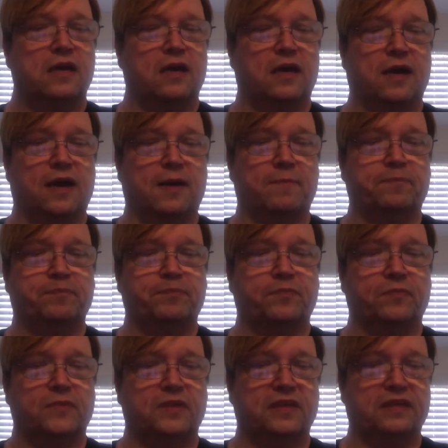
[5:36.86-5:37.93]
Um,
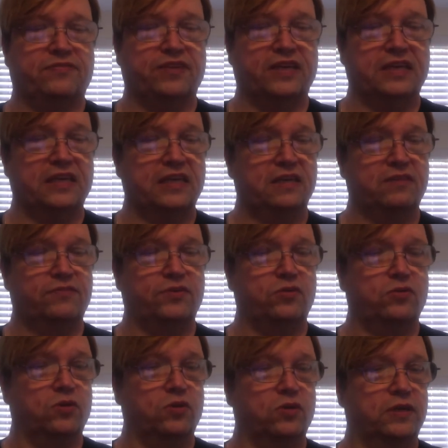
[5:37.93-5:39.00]
if any of
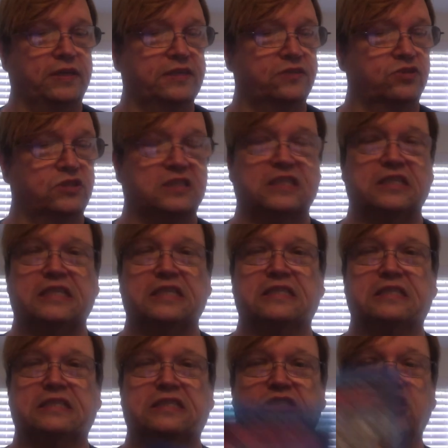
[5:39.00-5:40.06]
you are interested
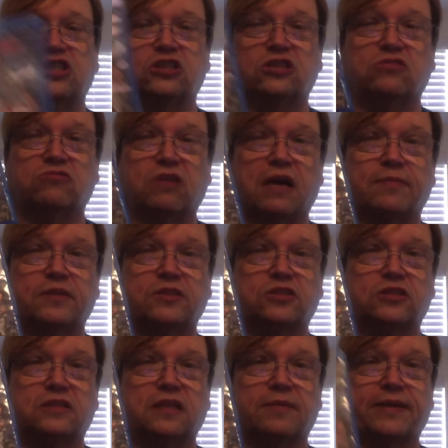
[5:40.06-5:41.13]
in Chillerama,
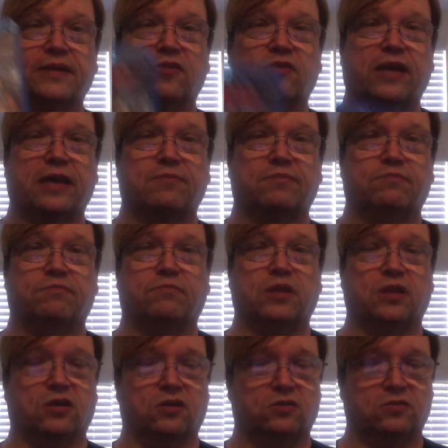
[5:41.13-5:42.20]
just let me know down
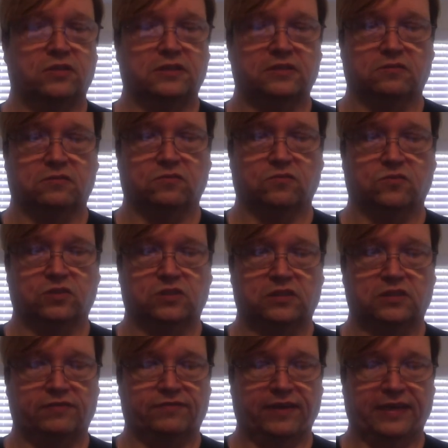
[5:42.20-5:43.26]
below and we'll
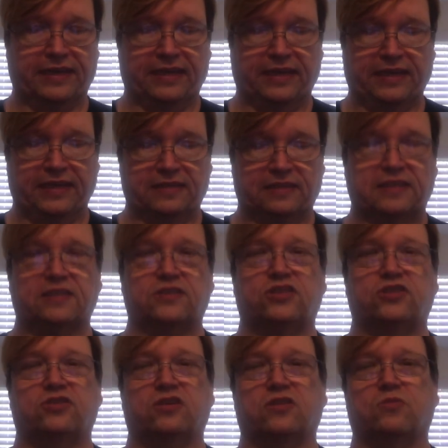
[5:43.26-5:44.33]
see if I can get it sent
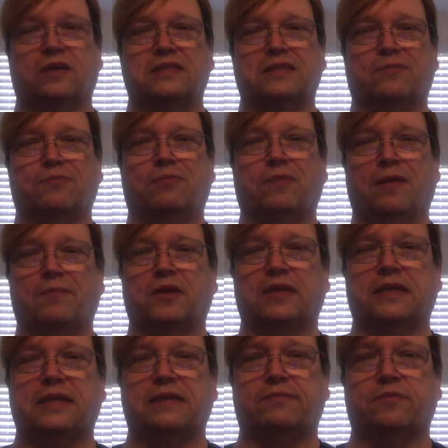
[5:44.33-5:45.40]
to you. Otherwise, I'm going
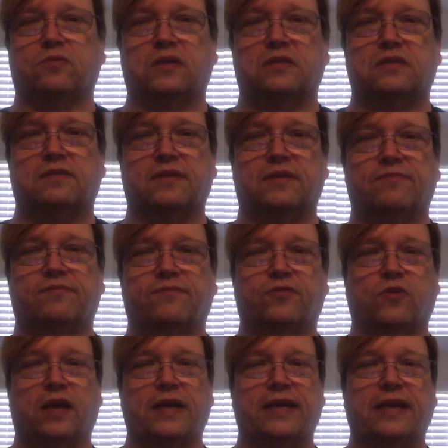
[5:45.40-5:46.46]
to keep the rest of them
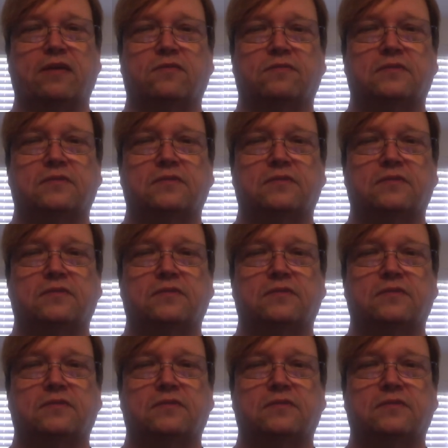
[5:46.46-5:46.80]
for right now.